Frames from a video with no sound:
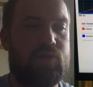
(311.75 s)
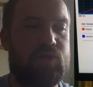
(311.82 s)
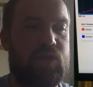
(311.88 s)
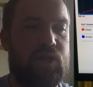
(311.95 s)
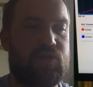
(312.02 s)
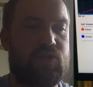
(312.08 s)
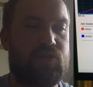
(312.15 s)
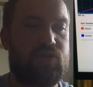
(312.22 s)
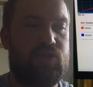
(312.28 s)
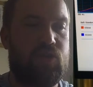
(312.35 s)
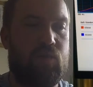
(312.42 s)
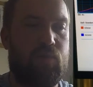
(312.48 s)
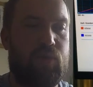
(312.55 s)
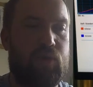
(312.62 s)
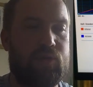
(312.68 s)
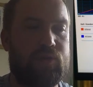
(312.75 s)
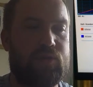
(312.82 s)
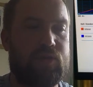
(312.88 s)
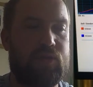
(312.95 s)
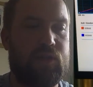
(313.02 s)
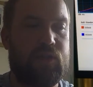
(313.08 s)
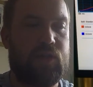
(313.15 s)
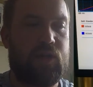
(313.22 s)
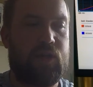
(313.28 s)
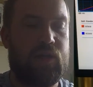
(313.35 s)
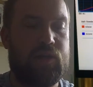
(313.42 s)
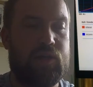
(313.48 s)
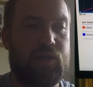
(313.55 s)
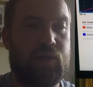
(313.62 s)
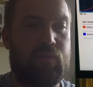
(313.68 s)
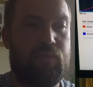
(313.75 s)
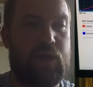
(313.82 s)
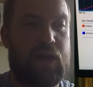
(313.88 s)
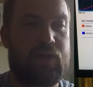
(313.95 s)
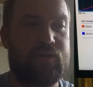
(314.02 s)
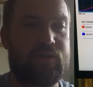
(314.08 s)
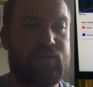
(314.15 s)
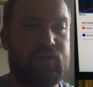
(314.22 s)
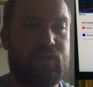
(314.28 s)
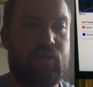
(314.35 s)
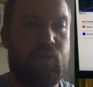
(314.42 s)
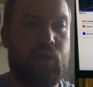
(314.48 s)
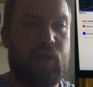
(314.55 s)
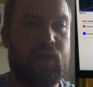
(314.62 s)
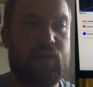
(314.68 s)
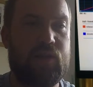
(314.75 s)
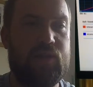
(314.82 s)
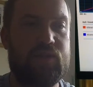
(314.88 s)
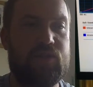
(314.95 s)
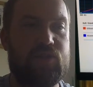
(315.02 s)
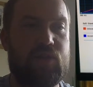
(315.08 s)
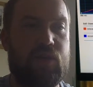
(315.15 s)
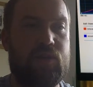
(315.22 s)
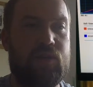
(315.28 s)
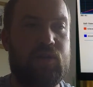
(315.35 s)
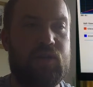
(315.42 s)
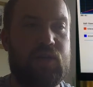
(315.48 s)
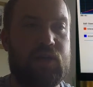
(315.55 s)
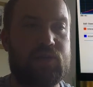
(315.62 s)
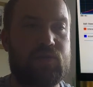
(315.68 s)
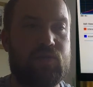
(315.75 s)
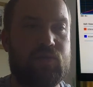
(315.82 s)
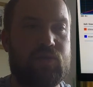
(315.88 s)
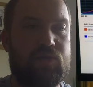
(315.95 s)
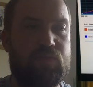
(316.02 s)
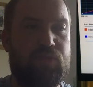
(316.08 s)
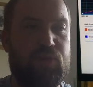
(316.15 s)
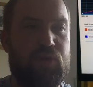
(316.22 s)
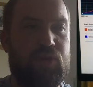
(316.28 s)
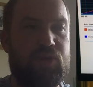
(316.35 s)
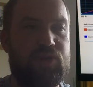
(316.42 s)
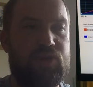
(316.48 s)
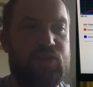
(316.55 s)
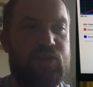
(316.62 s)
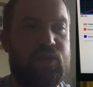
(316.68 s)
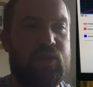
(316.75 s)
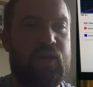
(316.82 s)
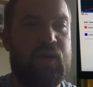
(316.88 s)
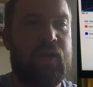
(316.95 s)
So let's just jump onto the comparison quickly to show you the actual dispersion.